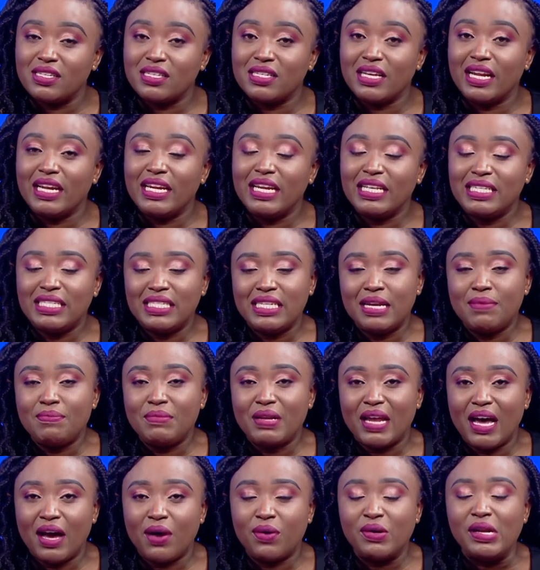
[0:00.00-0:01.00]
So list them
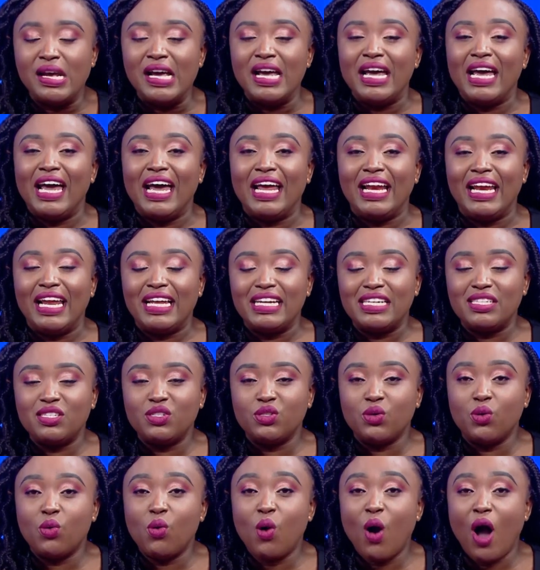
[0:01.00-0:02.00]
down and let us
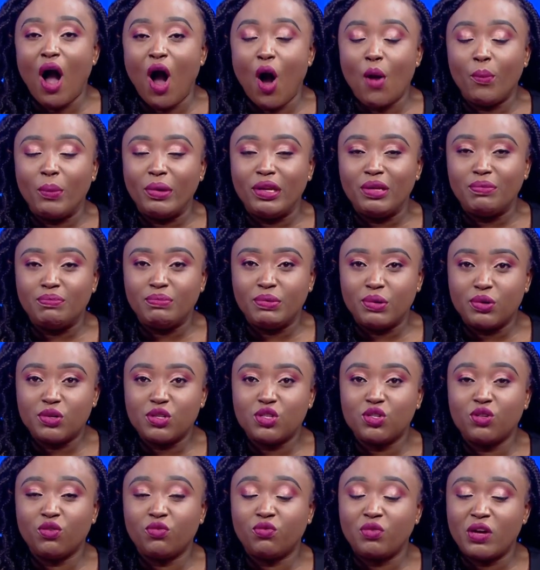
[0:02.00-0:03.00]
know how many
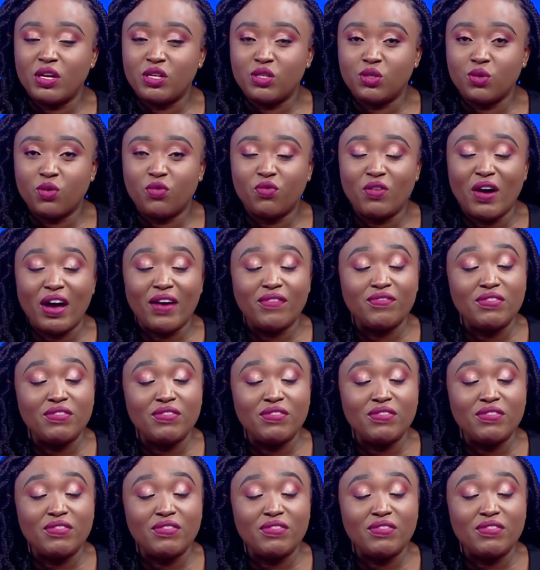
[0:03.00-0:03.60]
books you've read so far.